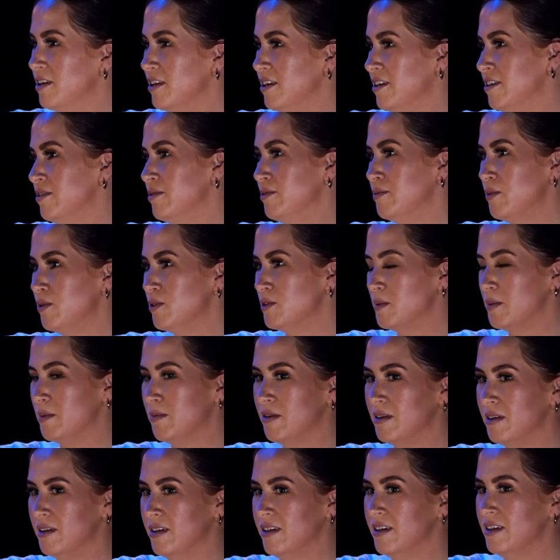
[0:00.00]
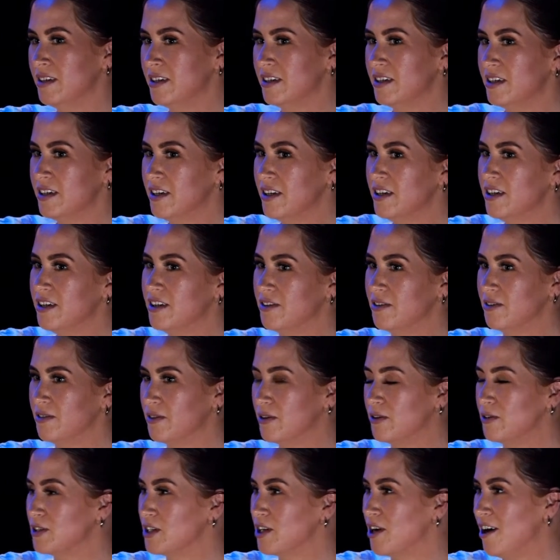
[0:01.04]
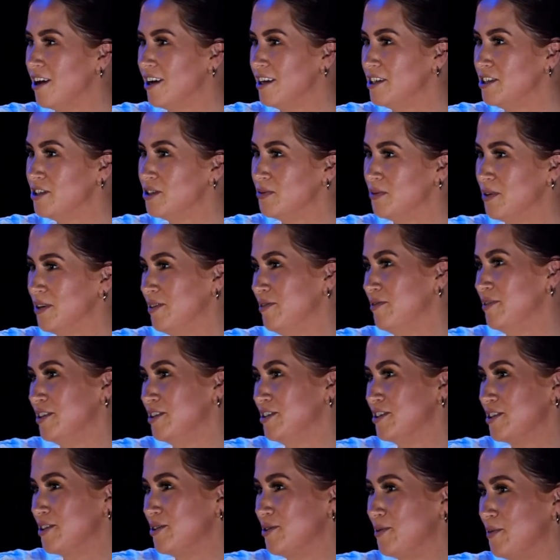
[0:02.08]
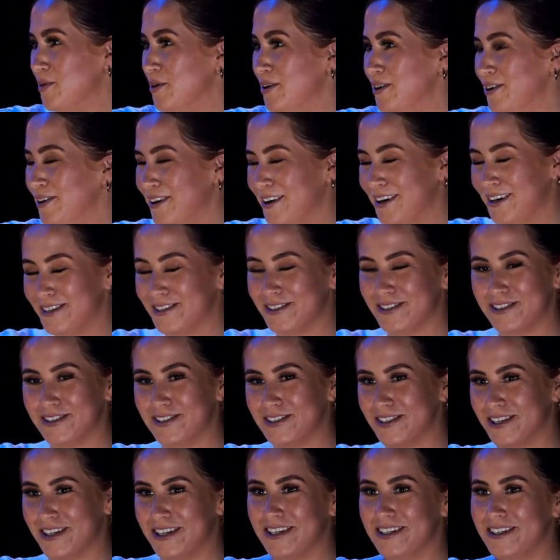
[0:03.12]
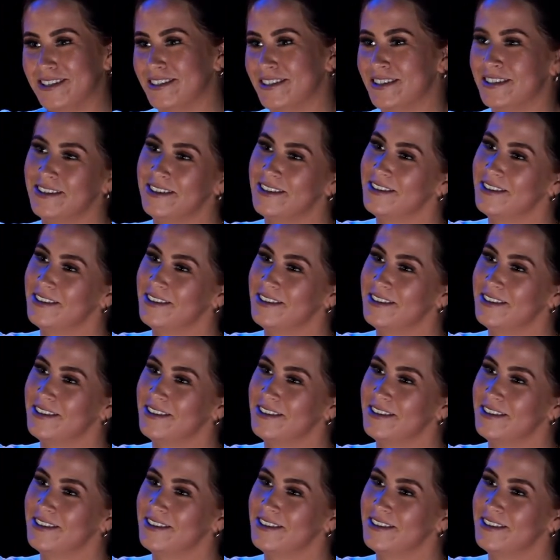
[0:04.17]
I know most people, go to college when they finish school, but I just decided to